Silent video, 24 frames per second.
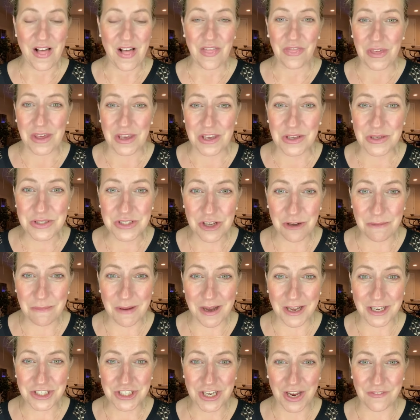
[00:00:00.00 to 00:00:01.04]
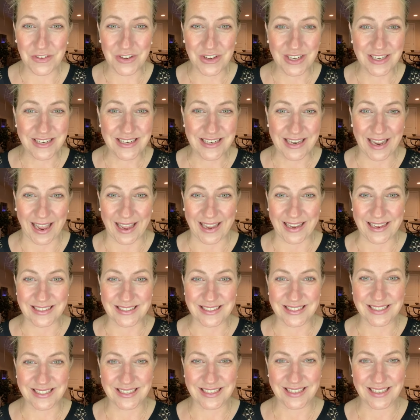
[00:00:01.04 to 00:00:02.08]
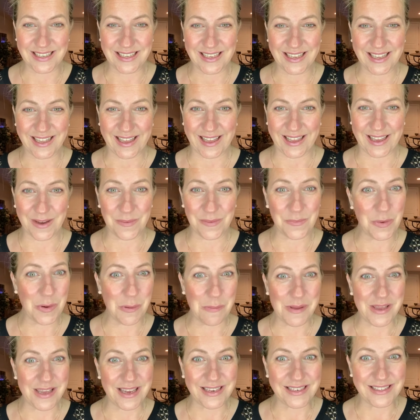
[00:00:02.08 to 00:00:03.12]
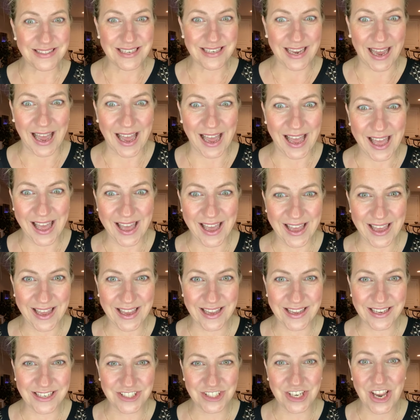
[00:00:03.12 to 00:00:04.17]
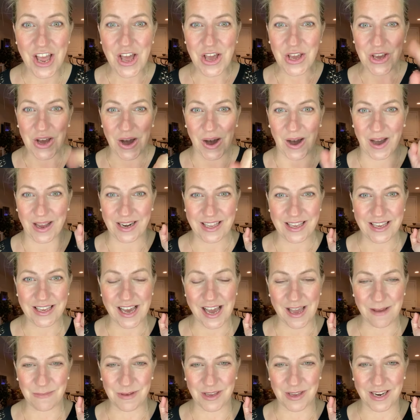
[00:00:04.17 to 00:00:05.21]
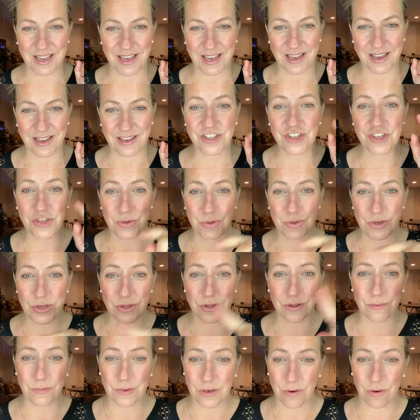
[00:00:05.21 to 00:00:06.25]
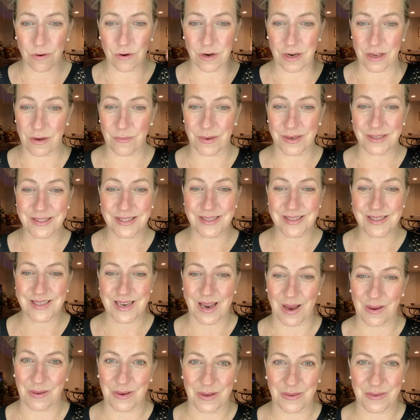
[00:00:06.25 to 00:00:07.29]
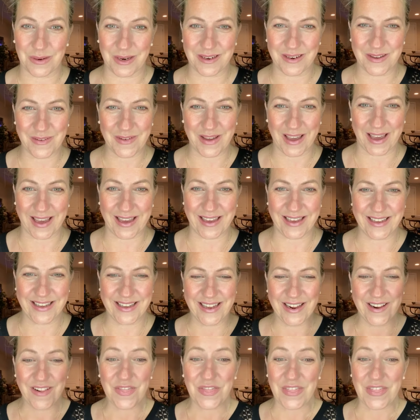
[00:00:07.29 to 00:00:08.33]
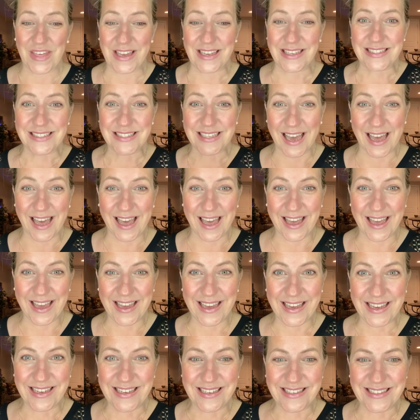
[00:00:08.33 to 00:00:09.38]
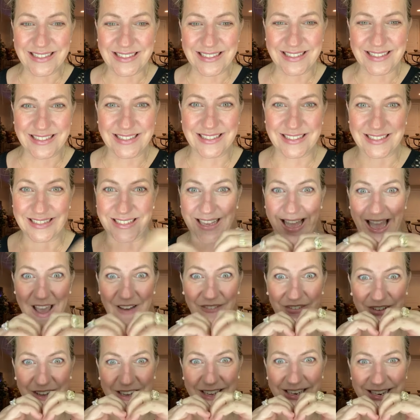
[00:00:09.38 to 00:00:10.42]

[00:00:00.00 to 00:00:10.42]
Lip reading: thank you so much. Have a good night. And we'll be in touch. Connie, I'm gonna shoot you the recording once it's downloaded, okay? Thanks, guys. Have a good